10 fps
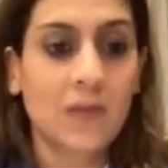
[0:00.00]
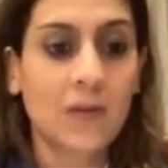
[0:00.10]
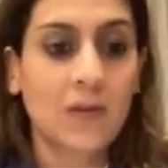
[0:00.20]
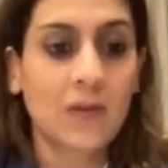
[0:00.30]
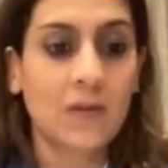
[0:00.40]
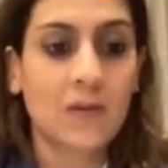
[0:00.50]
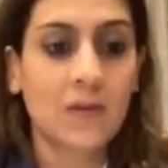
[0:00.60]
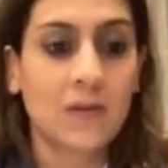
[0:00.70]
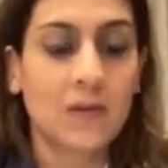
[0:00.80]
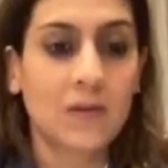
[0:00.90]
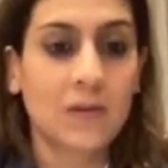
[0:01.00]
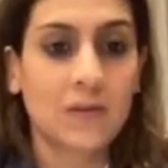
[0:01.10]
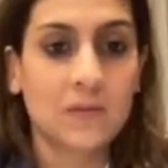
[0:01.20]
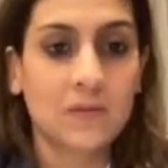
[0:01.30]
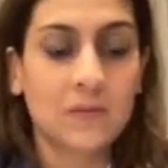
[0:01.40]

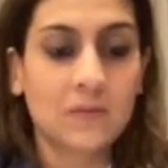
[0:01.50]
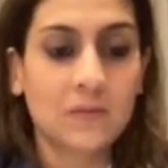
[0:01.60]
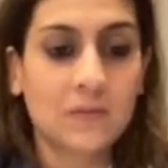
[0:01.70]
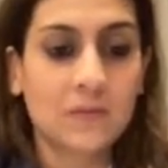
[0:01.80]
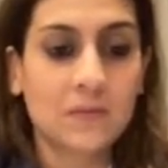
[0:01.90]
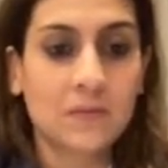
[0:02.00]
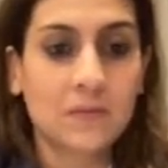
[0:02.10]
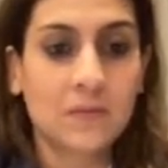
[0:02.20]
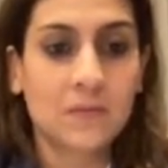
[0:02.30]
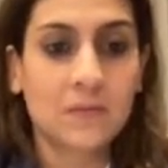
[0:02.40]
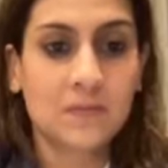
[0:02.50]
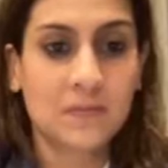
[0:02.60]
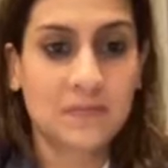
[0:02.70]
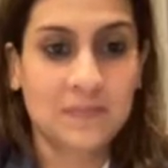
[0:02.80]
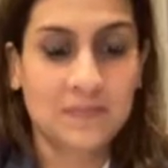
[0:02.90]

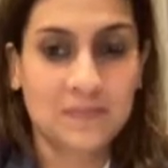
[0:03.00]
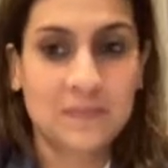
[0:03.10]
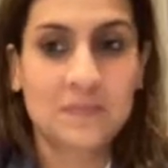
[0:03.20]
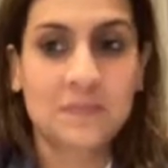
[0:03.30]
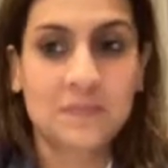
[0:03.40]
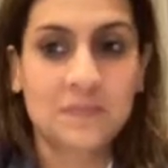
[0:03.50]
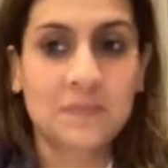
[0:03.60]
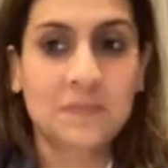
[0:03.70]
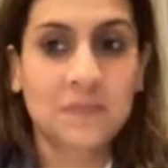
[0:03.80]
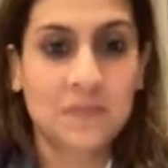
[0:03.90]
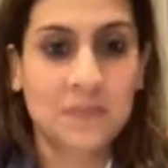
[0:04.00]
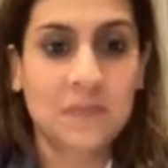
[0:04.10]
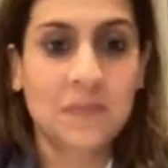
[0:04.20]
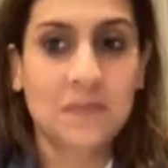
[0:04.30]
No words are spoken by the person on screen.